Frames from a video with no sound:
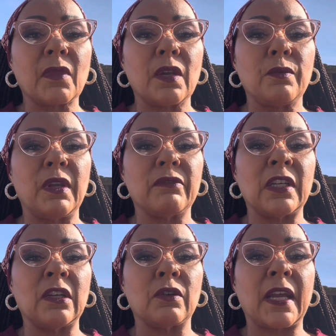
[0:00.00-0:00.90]

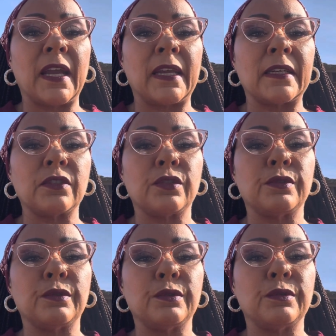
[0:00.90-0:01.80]
relocated
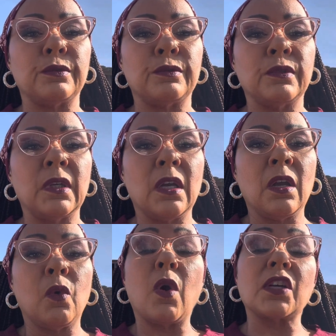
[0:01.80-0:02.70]
to
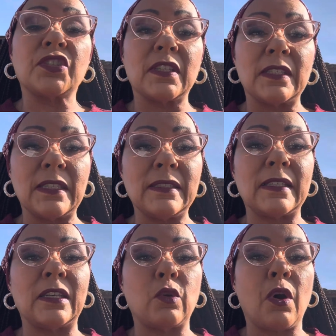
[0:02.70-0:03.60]
Washington,
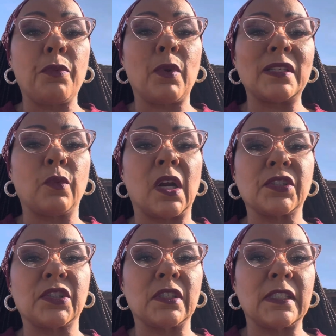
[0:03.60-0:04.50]
D.C., Northwest
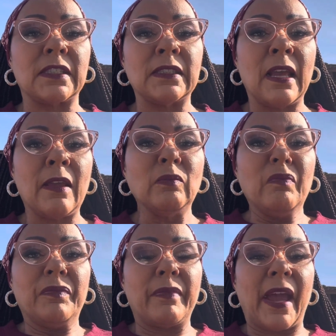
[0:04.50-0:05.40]
Washington,
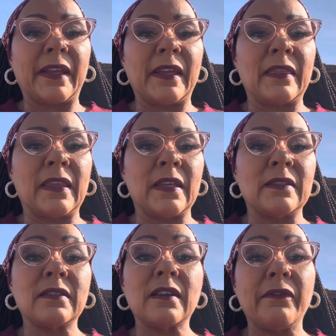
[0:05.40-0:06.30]
back in the
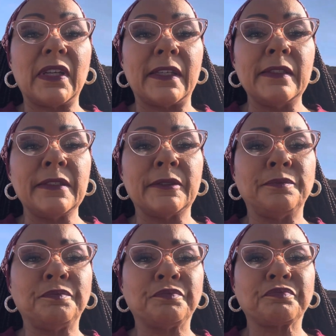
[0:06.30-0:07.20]
70s.
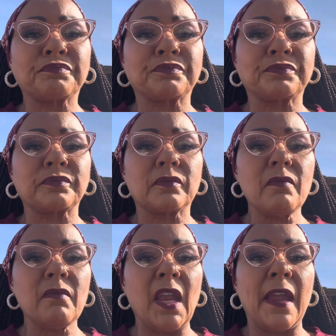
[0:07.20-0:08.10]

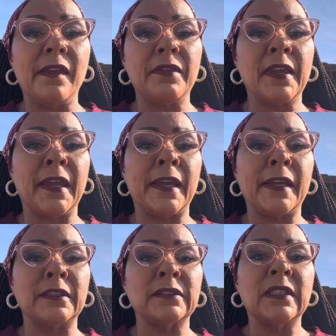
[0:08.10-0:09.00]
And
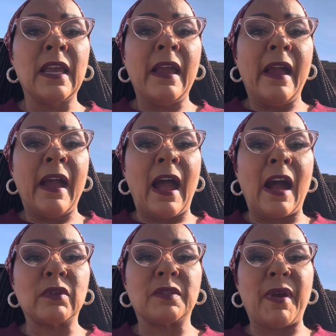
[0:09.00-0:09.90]
then
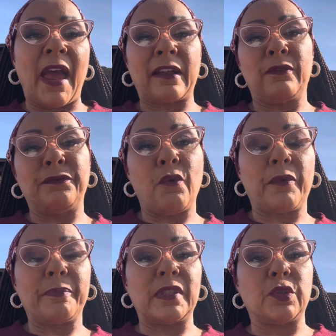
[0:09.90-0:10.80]
I was back and
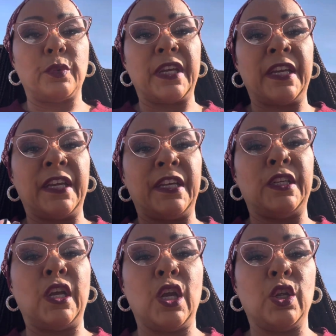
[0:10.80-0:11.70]
forth
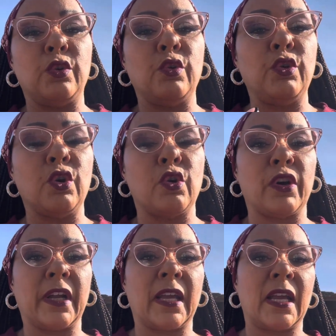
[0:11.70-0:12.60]
between New York